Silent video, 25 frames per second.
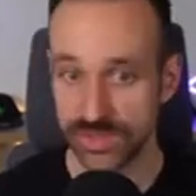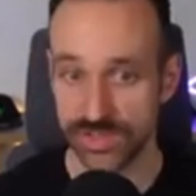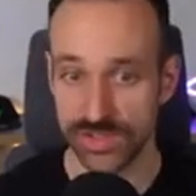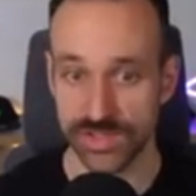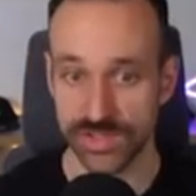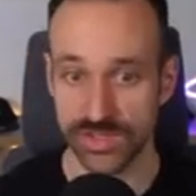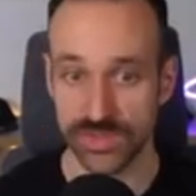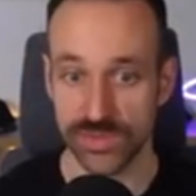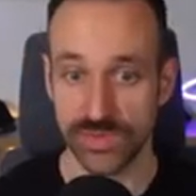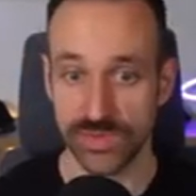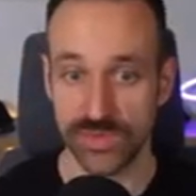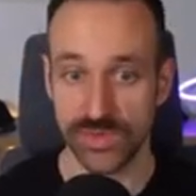
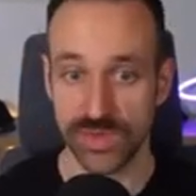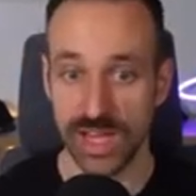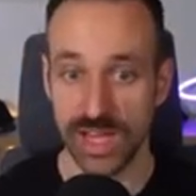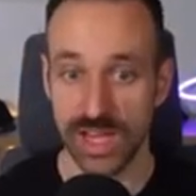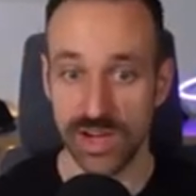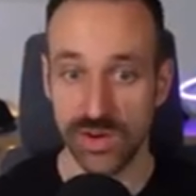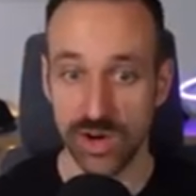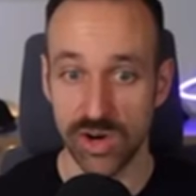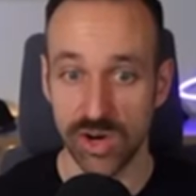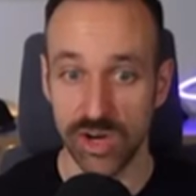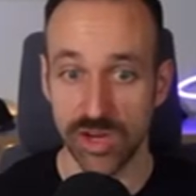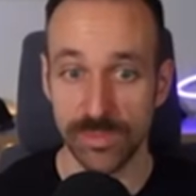so
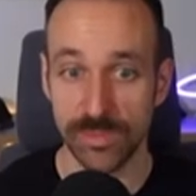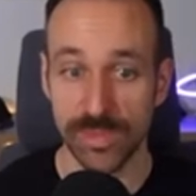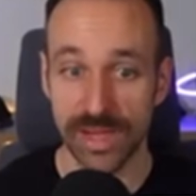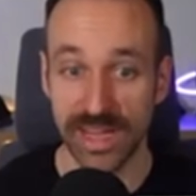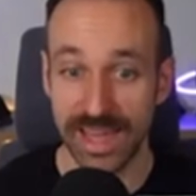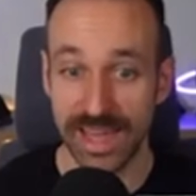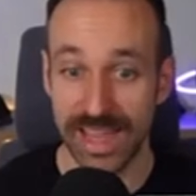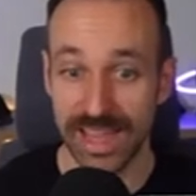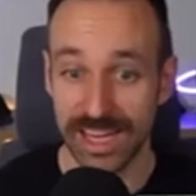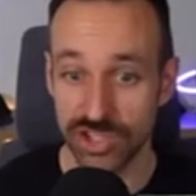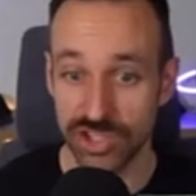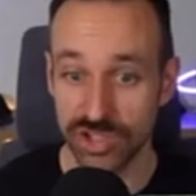now on my
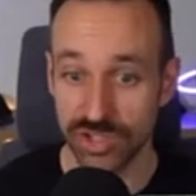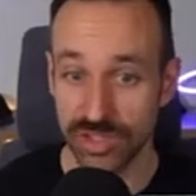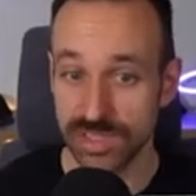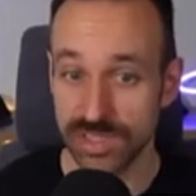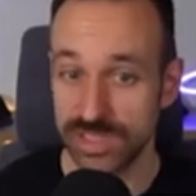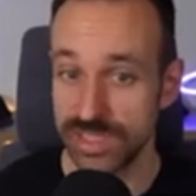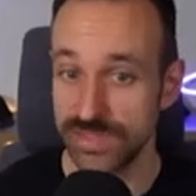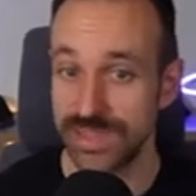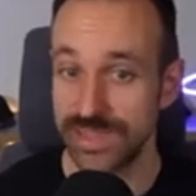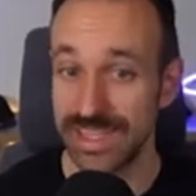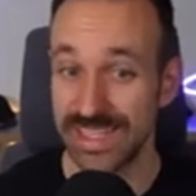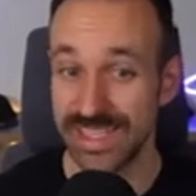actual
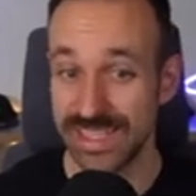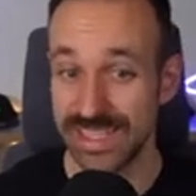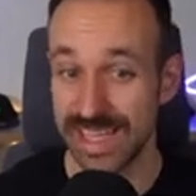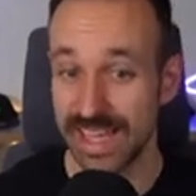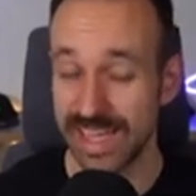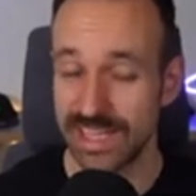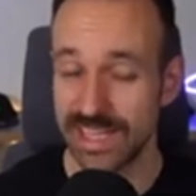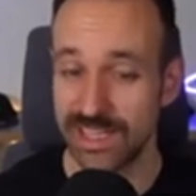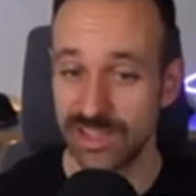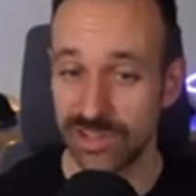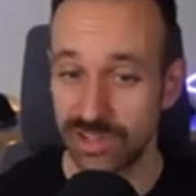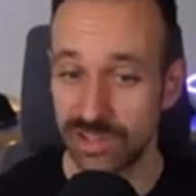device I
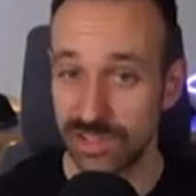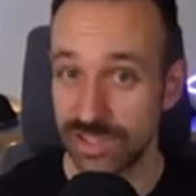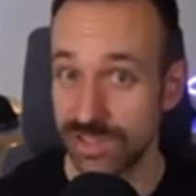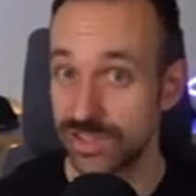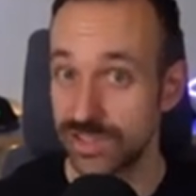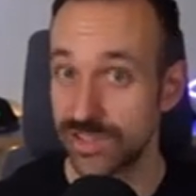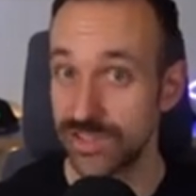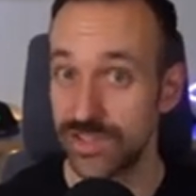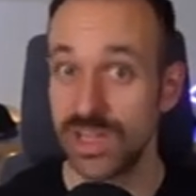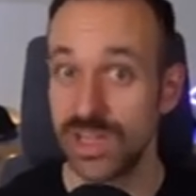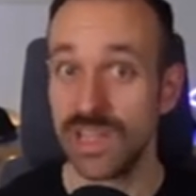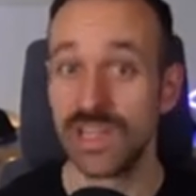can
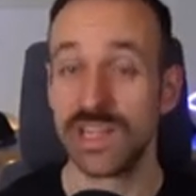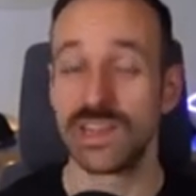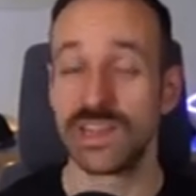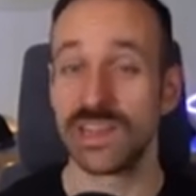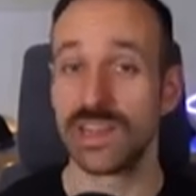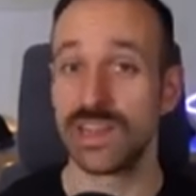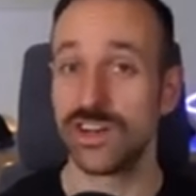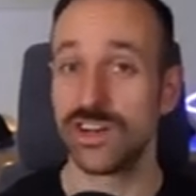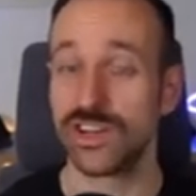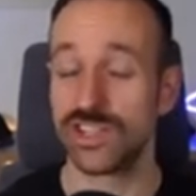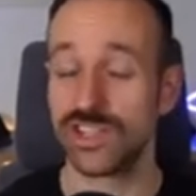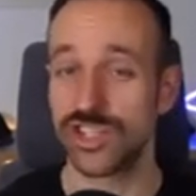also
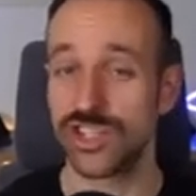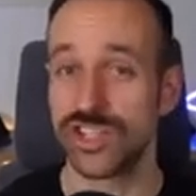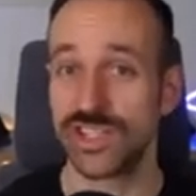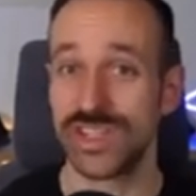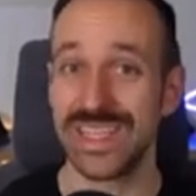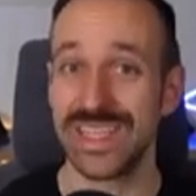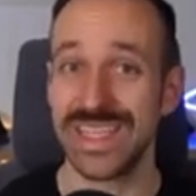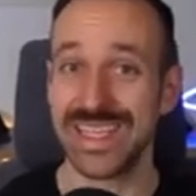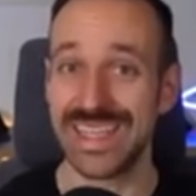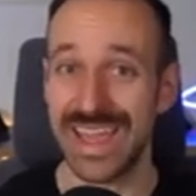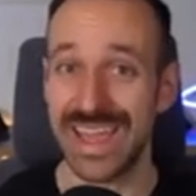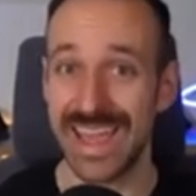launch
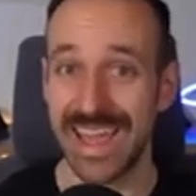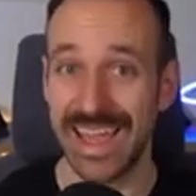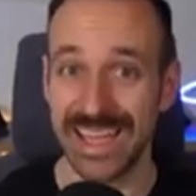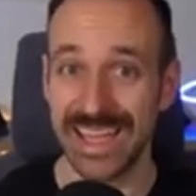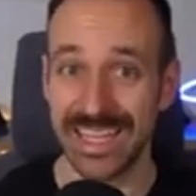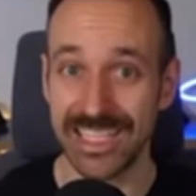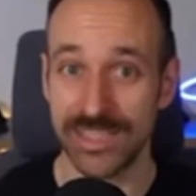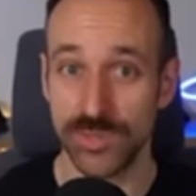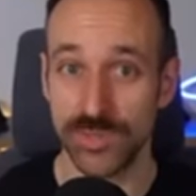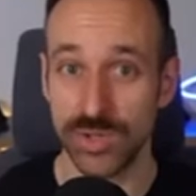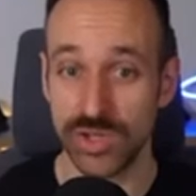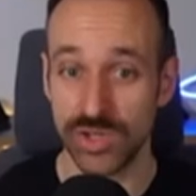the
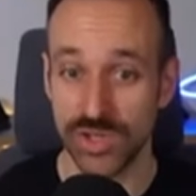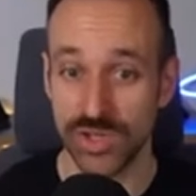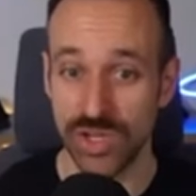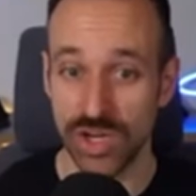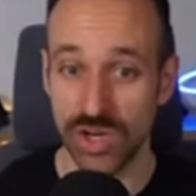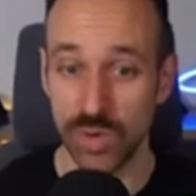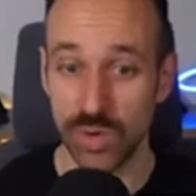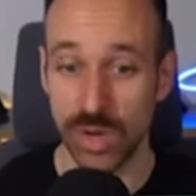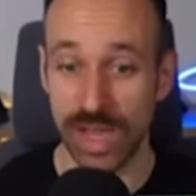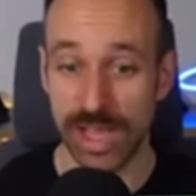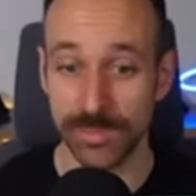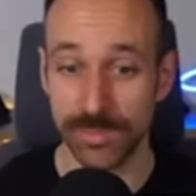Expo
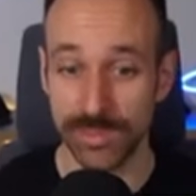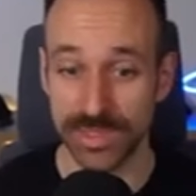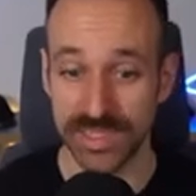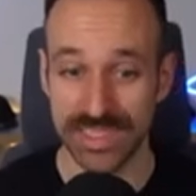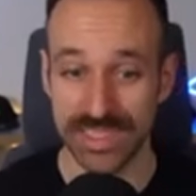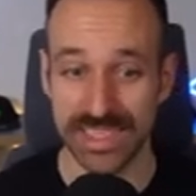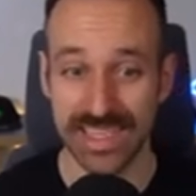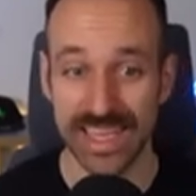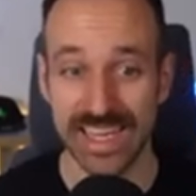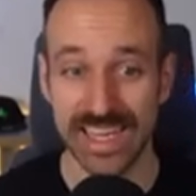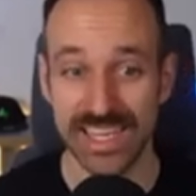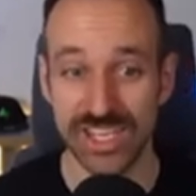Go
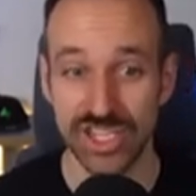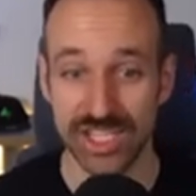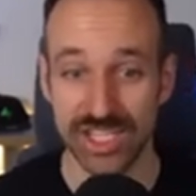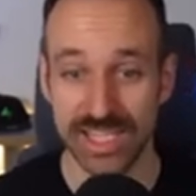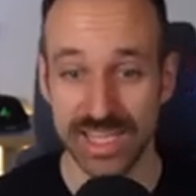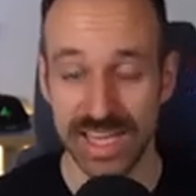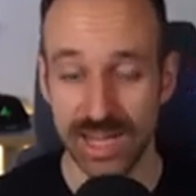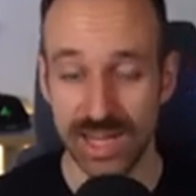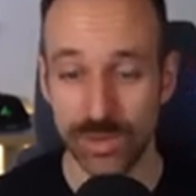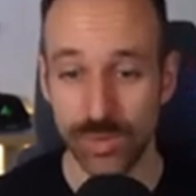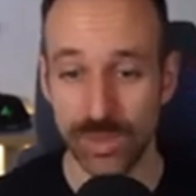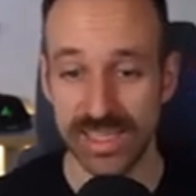application and
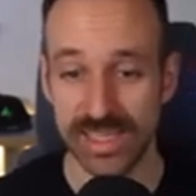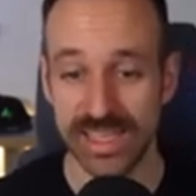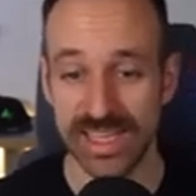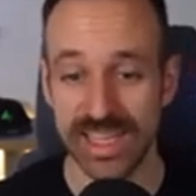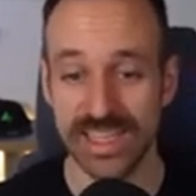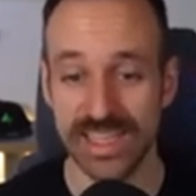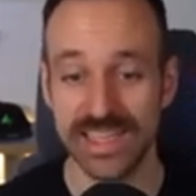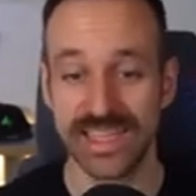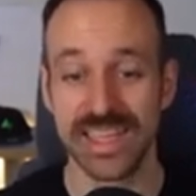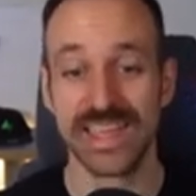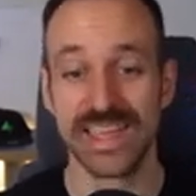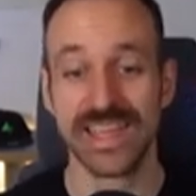I will
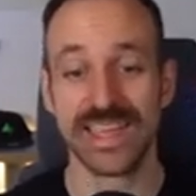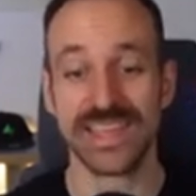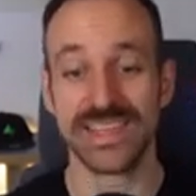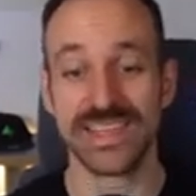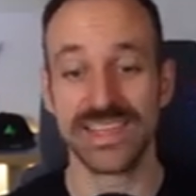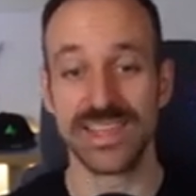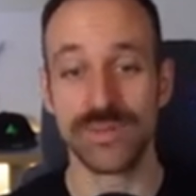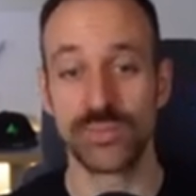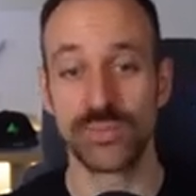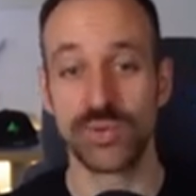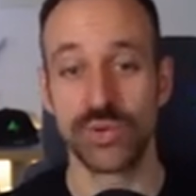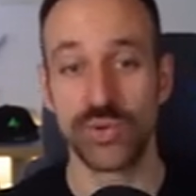get the
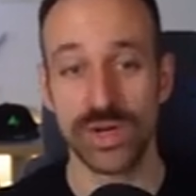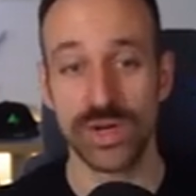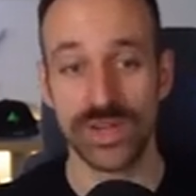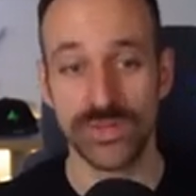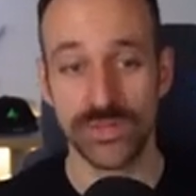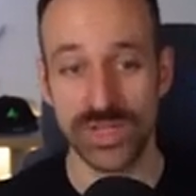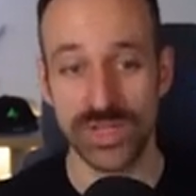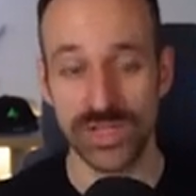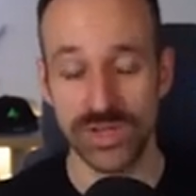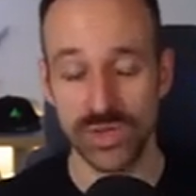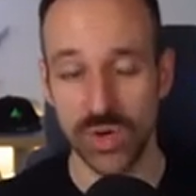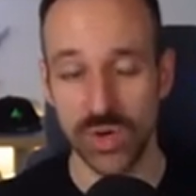
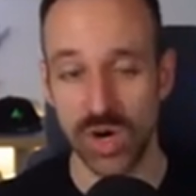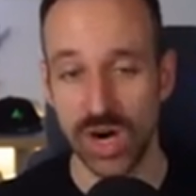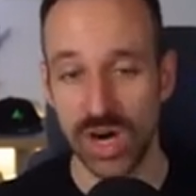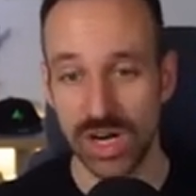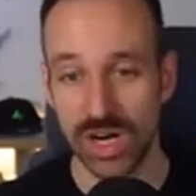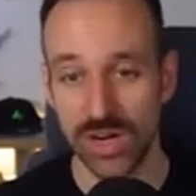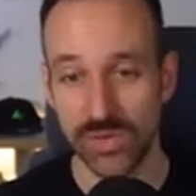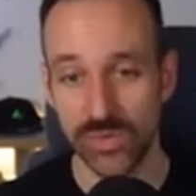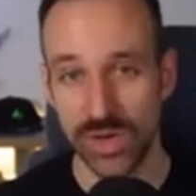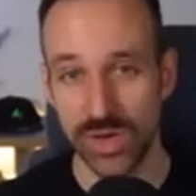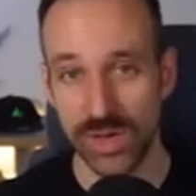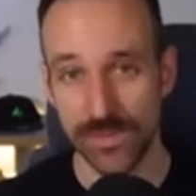preview
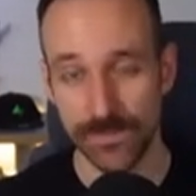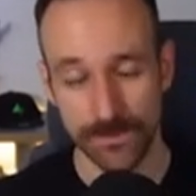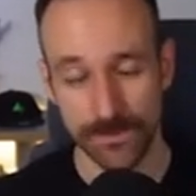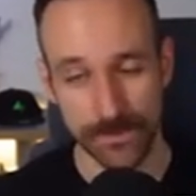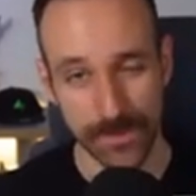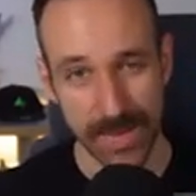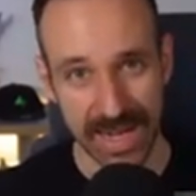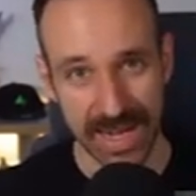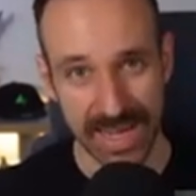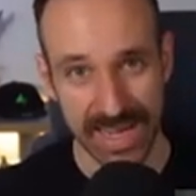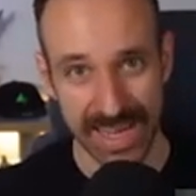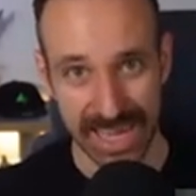of
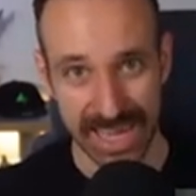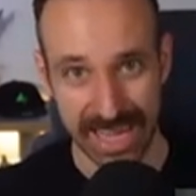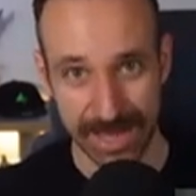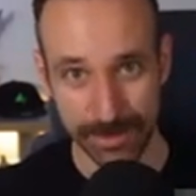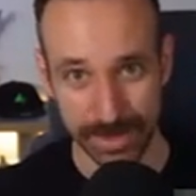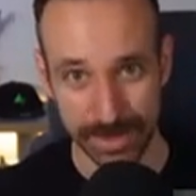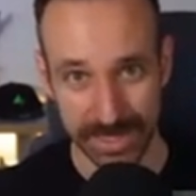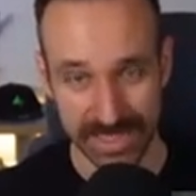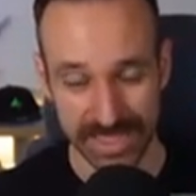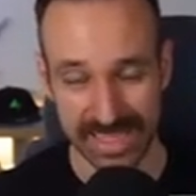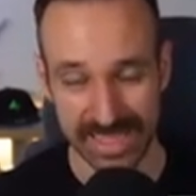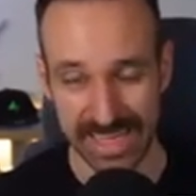my
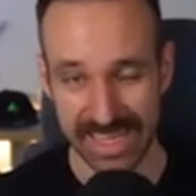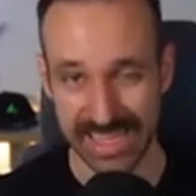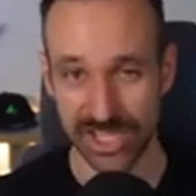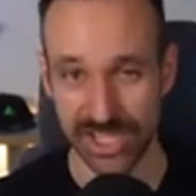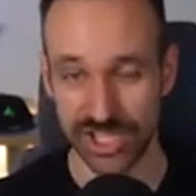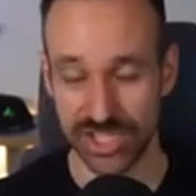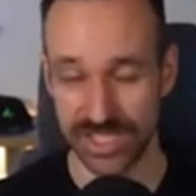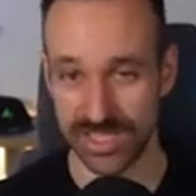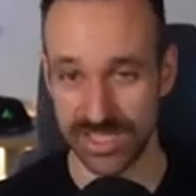application.